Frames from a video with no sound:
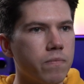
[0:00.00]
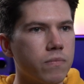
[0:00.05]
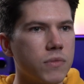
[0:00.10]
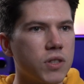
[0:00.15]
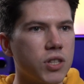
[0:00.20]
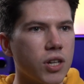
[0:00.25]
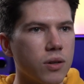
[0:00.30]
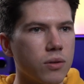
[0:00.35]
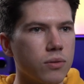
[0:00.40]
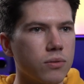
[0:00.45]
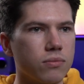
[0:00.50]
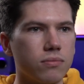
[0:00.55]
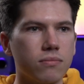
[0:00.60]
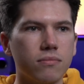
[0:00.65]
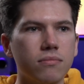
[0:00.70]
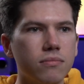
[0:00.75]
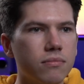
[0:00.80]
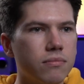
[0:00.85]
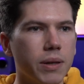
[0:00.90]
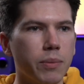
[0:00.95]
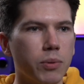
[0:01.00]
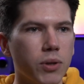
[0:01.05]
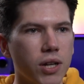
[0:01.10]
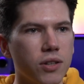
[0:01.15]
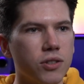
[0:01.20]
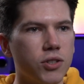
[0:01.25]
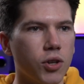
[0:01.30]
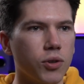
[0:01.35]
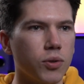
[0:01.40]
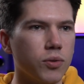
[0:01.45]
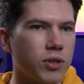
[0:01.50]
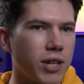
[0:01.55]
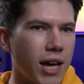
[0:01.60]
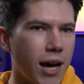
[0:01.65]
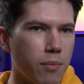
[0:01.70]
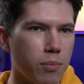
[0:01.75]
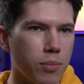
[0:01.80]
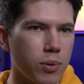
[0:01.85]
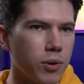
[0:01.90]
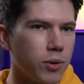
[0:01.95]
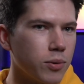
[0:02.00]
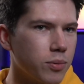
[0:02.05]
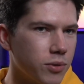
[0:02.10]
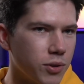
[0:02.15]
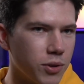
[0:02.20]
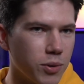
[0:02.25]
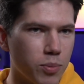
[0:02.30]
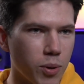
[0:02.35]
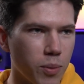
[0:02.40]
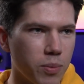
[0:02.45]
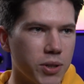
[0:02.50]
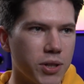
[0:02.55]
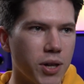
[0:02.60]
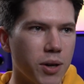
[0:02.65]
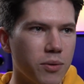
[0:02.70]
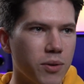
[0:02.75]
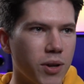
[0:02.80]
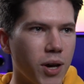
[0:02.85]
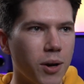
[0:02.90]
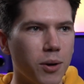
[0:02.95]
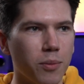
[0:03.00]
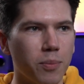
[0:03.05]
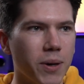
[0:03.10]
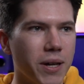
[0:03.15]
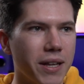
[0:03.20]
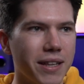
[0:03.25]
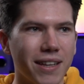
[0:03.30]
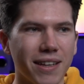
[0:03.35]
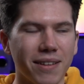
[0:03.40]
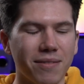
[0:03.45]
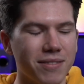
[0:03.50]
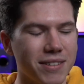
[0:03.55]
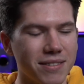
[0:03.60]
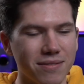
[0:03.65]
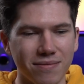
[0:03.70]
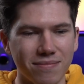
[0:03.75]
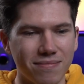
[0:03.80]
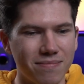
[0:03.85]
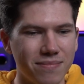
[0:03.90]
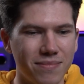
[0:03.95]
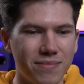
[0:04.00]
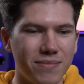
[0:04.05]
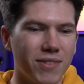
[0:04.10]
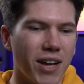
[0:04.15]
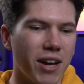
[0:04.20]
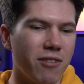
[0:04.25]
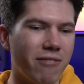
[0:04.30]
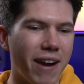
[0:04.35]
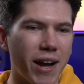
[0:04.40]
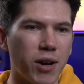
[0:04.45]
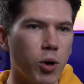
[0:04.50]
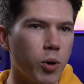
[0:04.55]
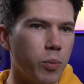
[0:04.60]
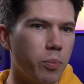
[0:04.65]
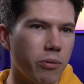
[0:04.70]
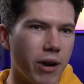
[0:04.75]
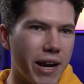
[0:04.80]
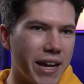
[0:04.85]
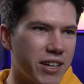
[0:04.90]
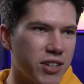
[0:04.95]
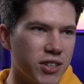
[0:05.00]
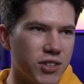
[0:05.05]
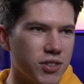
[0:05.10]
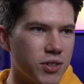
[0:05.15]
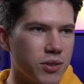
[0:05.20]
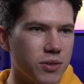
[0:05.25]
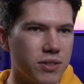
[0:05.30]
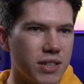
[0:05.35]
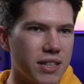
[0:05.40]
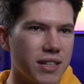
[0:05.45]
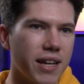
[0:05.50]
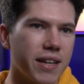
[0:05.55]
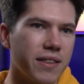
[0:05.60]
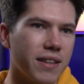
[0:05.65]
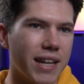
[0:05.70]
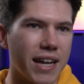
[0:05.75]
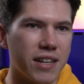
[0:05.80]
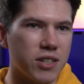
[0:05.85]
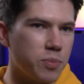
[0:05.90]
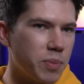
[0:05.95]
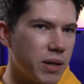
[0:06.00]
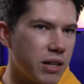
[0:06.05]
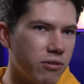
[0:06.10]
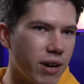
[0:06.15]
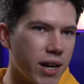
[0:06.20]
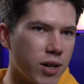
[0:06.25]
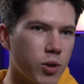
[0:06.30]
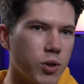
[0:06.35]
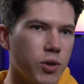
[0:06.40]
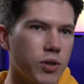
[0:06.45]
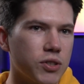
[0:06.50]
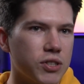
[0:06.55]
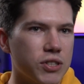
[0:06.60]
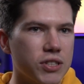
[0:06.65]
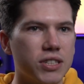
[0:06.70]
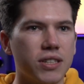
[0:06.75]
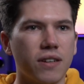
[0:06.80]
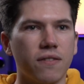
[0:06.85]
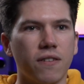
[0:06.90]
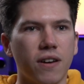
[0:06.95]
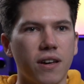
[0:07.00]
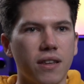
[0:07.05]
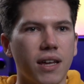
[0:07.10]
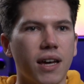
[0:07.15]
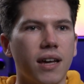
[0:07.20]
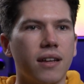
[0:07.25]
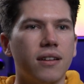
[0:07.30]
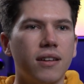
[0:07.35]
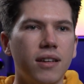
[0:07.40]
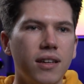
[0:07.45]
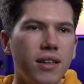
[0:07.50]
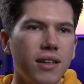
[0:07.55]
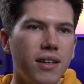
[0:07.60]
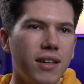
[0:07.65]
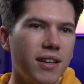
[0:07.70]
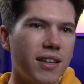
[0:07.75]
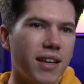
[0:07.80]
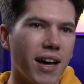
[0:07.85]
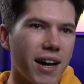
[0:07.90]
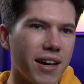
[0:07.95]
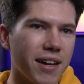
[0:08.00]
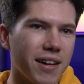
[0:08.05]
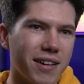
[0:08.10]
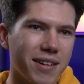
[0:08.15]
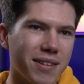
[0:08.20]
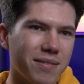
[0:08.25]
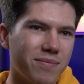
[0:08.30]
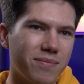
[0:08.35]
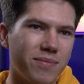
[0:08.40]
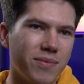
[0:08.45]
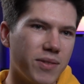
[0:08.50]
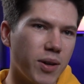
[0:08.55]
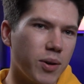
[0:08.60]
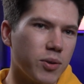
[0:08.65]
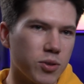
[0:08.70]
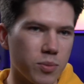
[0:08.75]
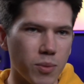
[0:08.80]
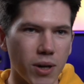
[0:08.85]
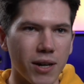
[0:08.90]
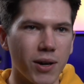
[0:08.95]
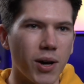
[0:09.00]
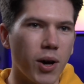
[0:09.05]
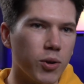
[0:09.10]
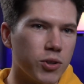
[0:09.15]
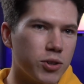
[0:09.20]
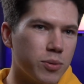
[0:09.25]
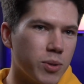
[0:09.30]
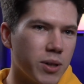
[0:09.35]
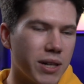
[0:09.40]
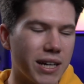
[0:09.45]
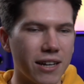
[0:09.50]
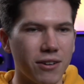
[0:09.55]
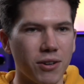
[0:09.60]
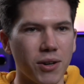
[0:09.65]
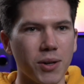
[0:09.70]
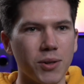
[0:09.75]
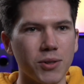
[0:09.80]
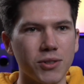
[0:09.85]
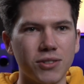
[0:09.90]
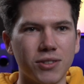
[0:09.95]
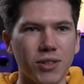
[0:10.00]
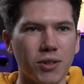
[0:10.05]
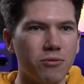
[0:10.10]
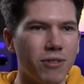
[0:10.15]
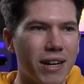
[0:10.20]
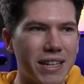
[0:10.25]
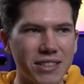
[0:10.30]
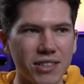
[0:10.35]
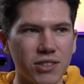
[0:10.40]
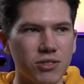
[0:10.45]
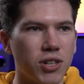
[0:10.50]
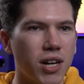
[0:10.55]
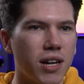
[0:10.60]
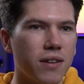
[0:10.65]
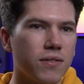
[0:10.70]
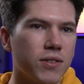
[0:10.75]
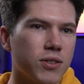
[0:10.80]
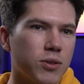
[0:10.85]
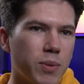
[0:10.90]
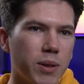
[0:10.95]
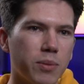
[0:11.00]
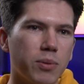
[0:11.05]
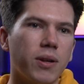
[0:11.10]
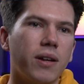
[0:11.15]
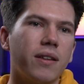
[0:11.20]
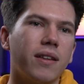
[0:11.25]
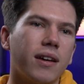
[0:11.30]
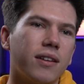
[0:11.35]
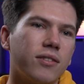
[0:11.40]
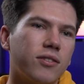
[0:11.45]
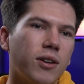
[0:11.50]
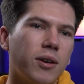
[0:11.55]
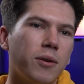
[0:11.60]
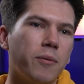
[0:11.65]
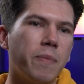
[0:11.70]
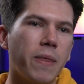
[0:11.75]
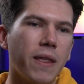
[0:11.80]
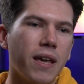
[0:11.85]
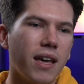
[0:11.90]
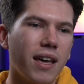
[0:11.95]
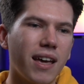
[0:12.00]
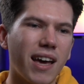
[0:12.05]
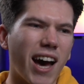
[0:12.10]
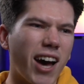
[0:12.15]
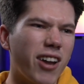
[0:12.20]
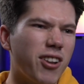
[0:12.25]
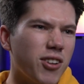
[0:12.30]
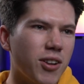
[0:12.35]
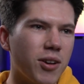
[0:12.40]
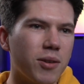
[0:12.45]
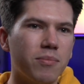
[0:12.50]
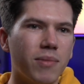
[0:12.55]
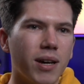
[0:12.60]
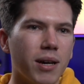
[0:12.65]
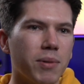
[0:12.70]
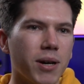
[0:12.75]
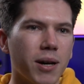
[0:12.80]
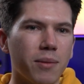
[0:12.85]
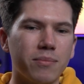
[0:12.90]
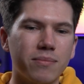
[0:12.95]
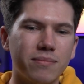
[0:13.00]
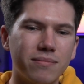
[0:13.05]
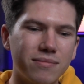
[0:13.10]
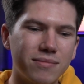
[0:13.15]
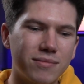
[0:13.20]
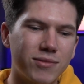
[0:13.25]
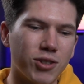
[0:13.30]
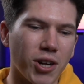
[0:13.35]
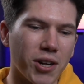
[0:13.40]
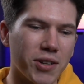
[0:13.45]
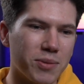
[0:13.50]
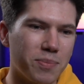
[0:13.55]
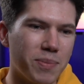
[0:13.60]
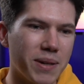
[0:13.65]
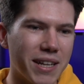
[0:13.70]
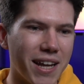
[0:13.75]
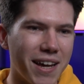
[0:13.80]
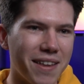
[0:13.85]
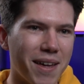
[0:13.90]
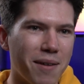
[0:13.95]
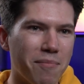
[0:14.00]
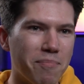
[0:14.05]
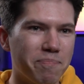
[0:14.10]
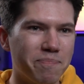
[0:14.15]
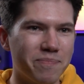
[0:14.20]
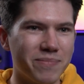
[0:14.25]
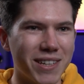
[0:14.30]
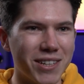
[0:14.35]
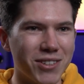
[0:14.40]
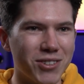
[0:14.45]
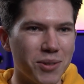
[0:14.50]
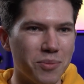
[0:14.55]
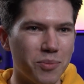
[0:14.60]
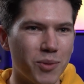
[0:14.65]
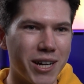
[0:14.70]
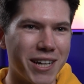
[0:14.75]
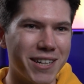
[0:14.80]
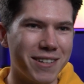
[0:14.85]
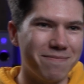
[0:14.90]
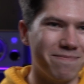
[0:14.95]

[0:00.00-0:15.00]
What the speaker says: So people like Donald Campbell, who you probably don't know, but the like record breakers who did like the land speed records and stuff like that. Those are my ultimate heroes, you know, racing drivers, people like that. So I don't know, maybe I'm trying to be like them in some way.